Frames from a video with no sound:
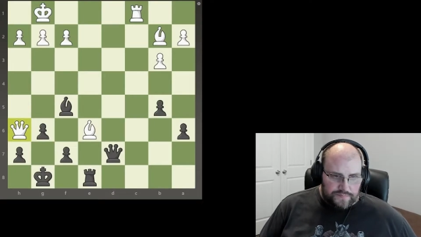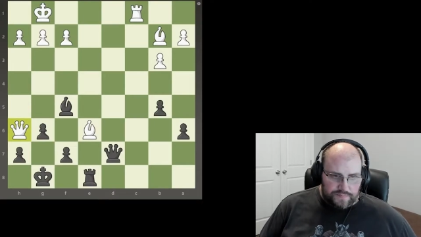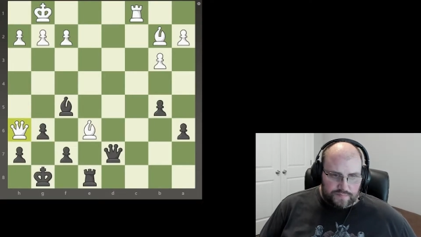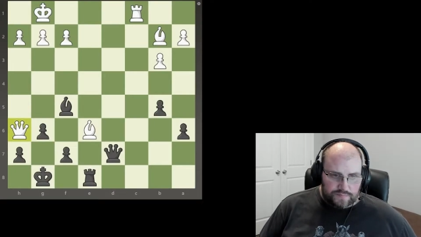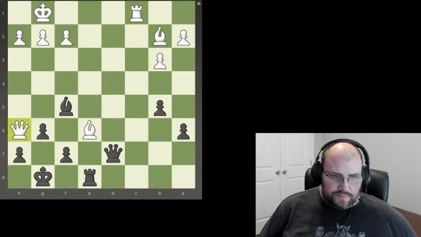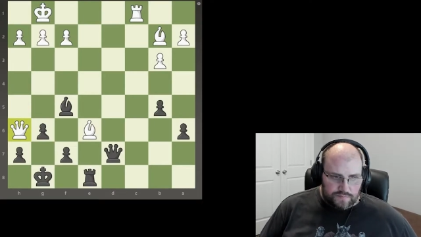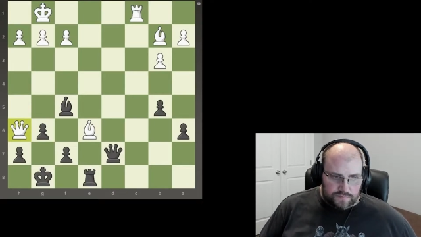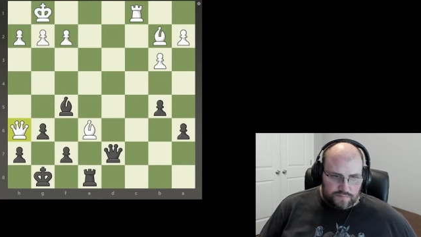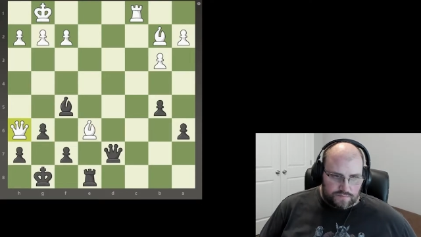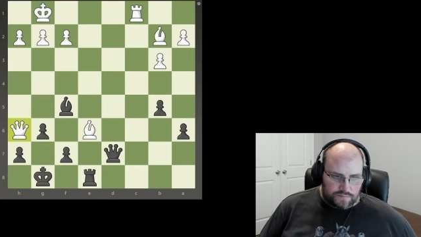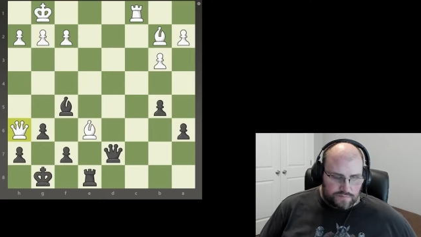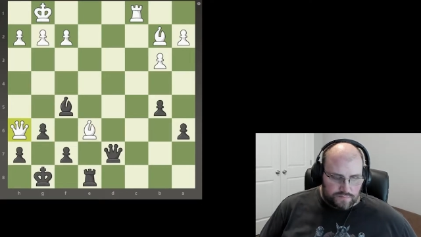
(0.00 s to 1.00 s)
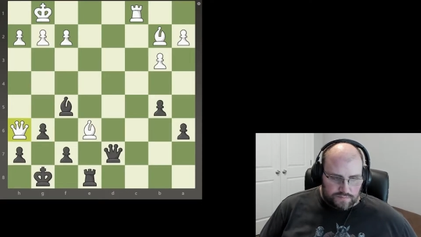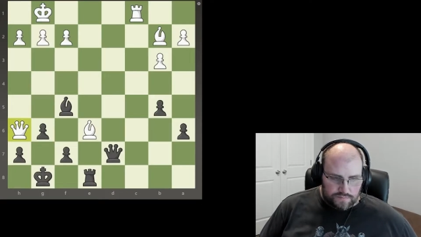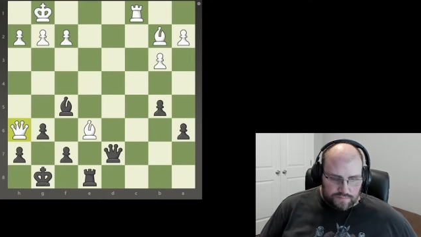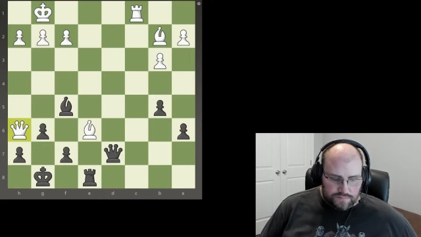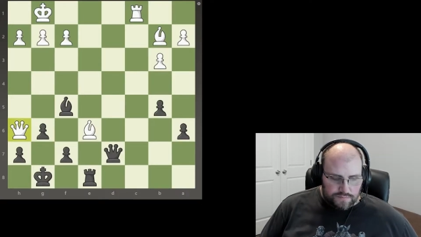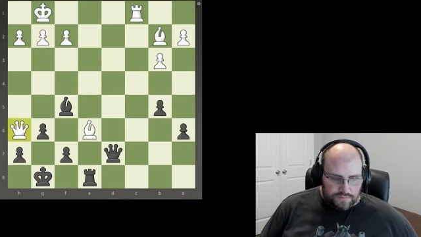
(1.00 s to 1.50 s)

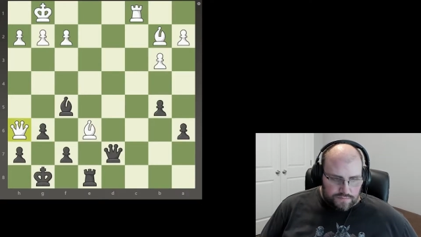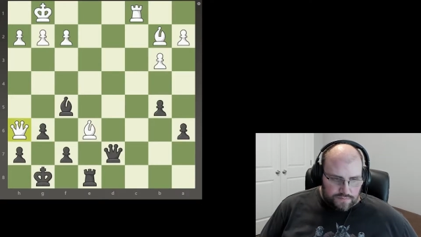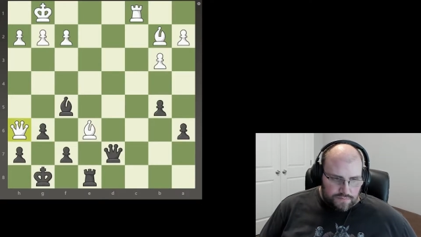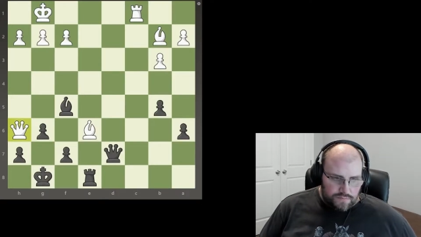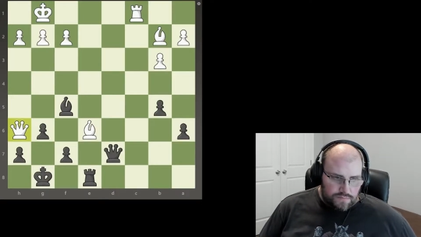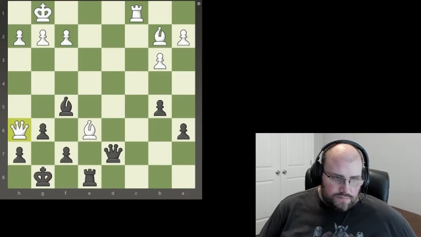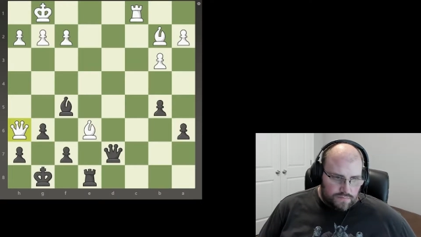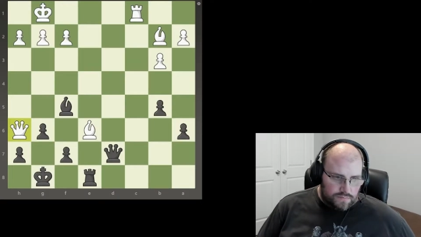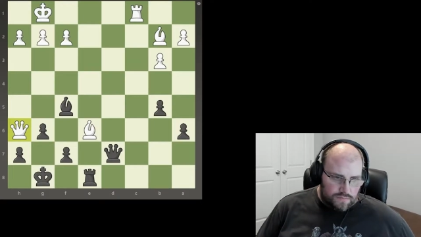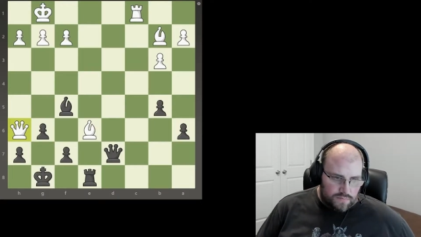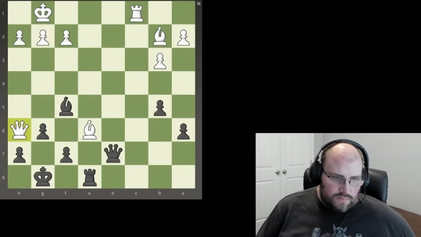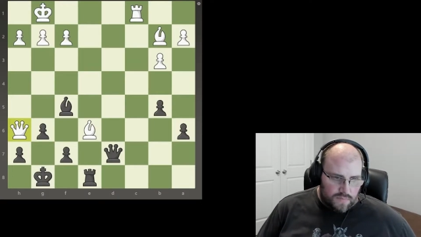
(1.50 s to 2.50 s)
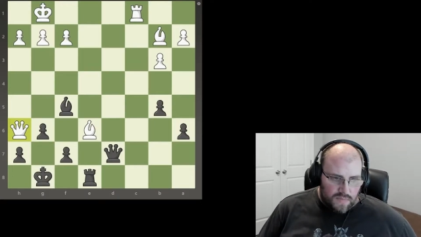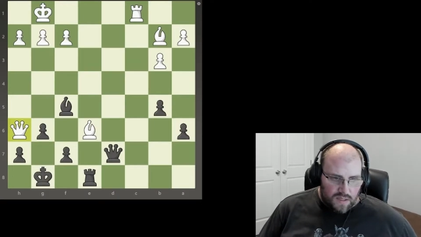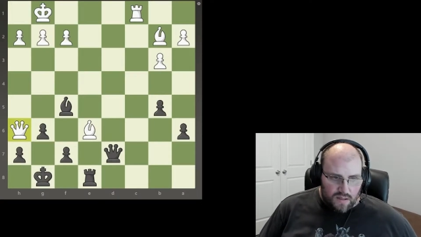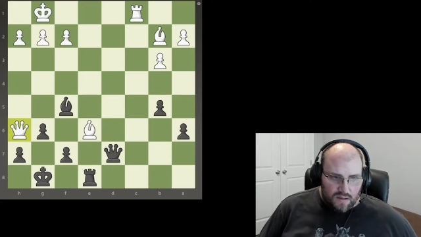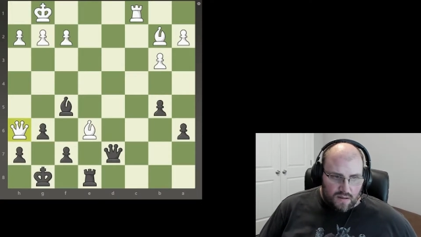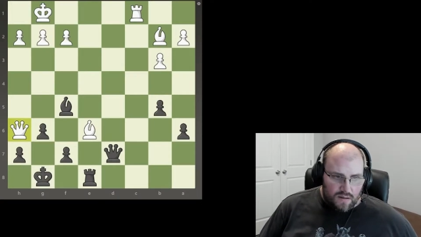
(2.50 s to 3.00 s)

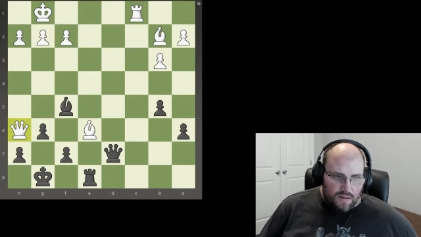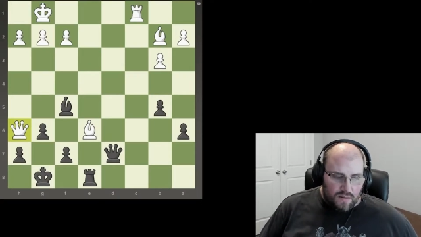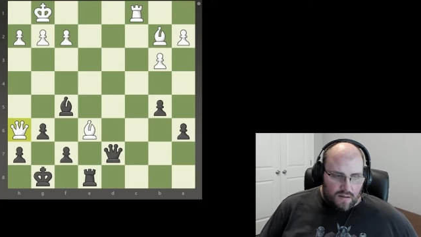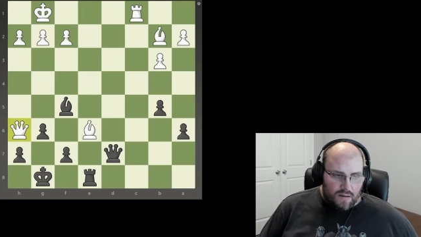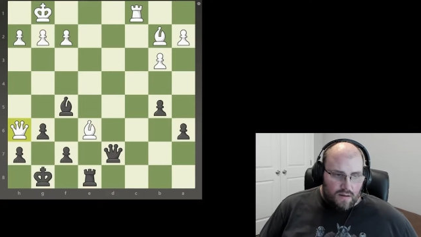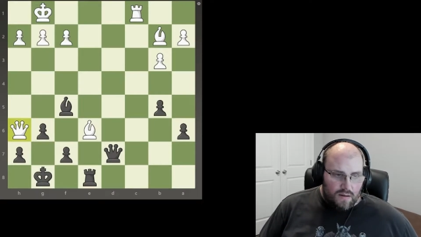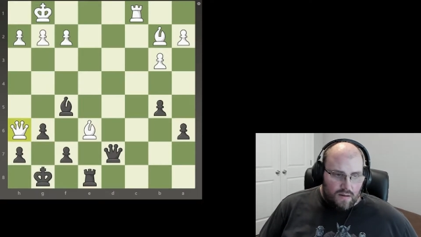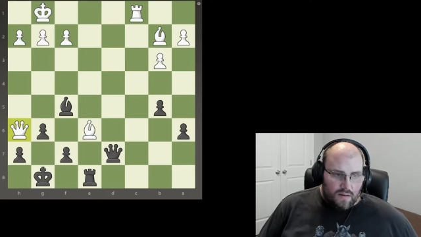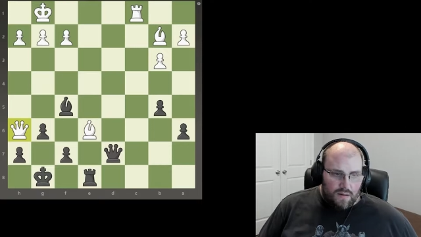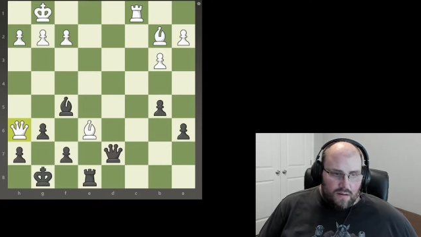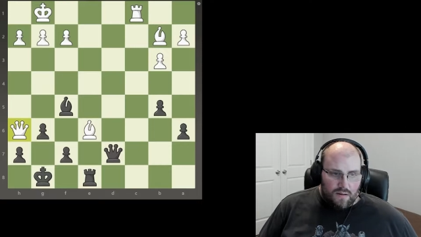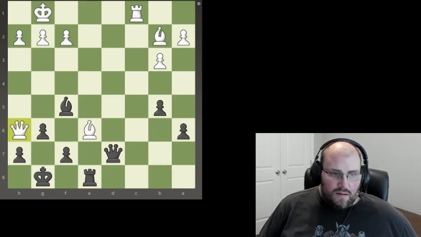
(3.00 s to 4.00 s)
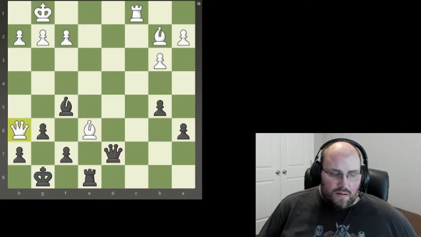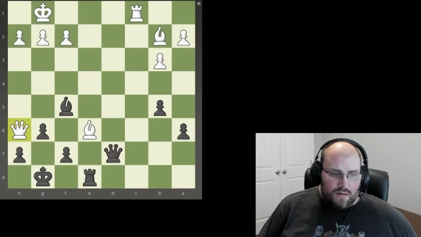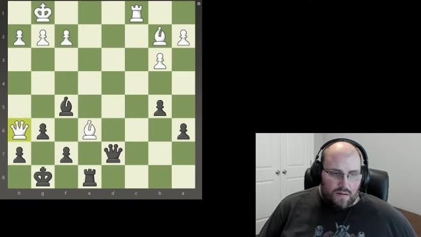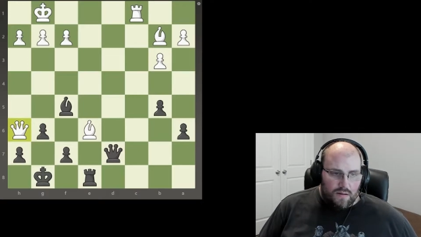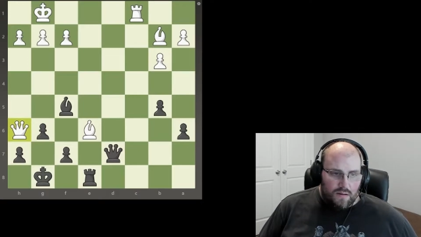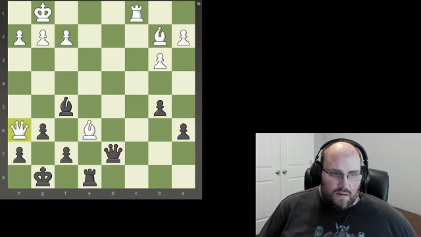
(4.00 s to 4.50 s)

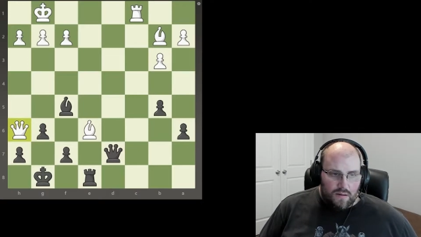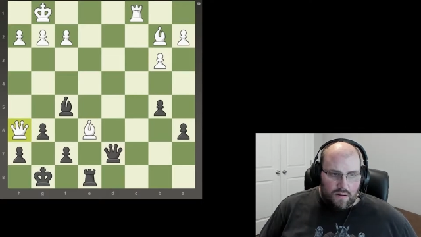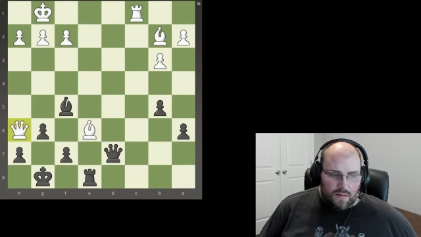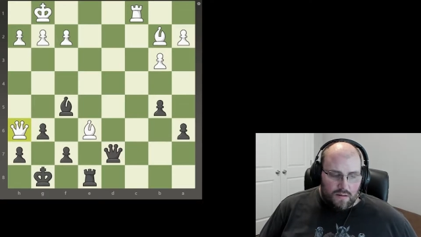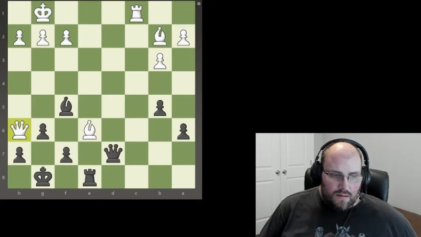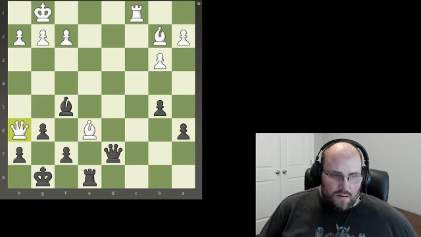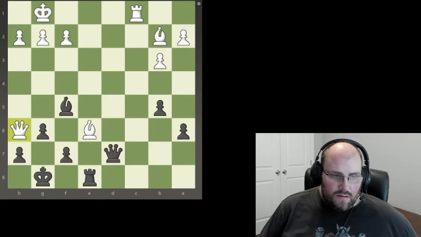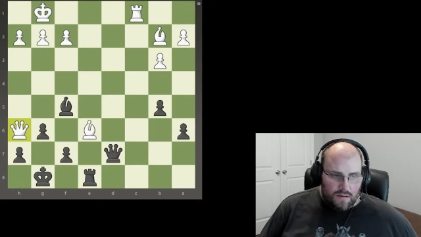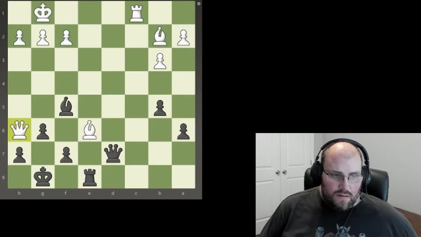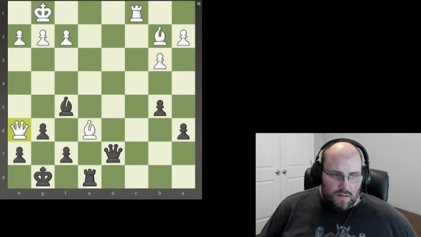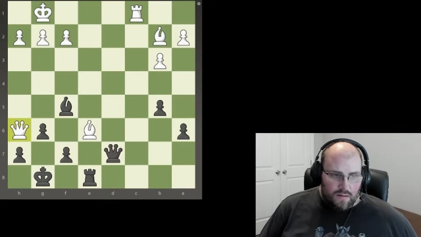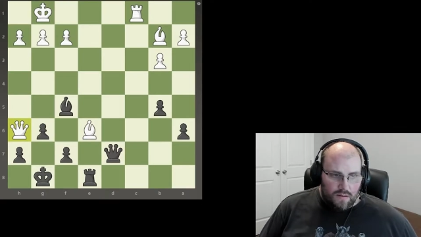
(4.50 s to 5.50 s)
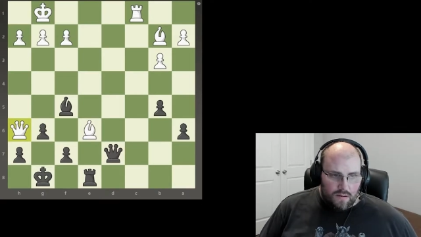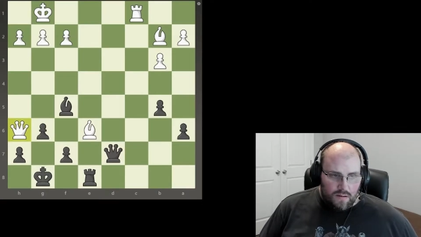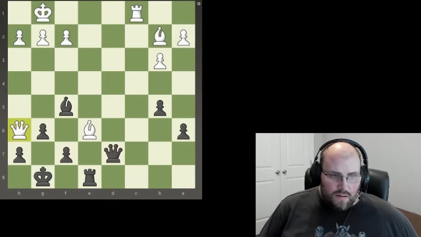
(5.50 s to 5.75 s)
[no speech]